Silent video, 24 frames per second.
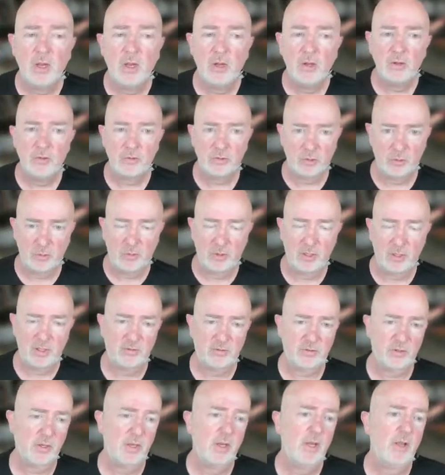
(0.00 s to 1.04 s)
So there's
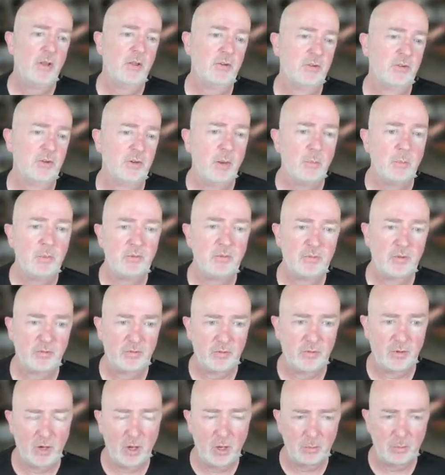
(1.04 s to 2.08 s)
a number of
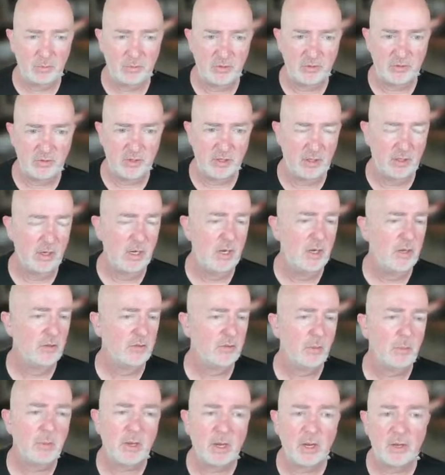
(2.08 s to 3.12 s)
different options here.
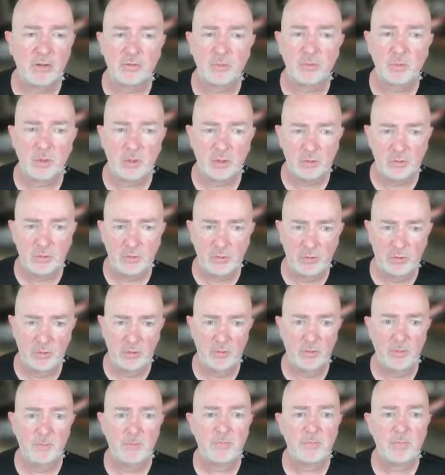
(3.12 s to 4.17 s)
Something else that we could do
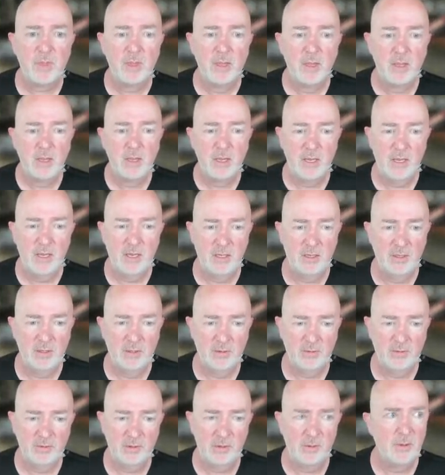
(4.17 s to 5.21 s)

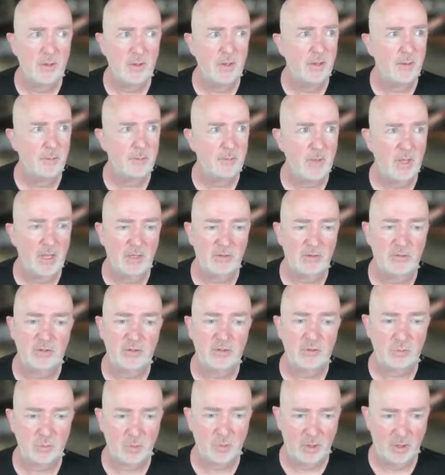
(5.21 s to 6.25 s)
is,
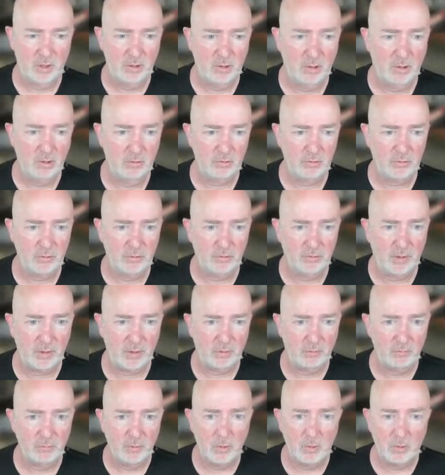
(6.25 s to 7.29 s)
since we're on sort of like
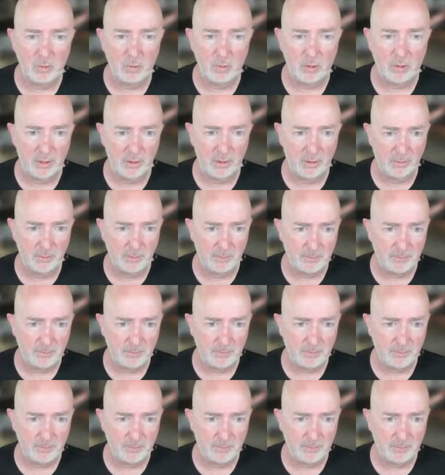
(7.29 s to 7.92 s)
a roll here,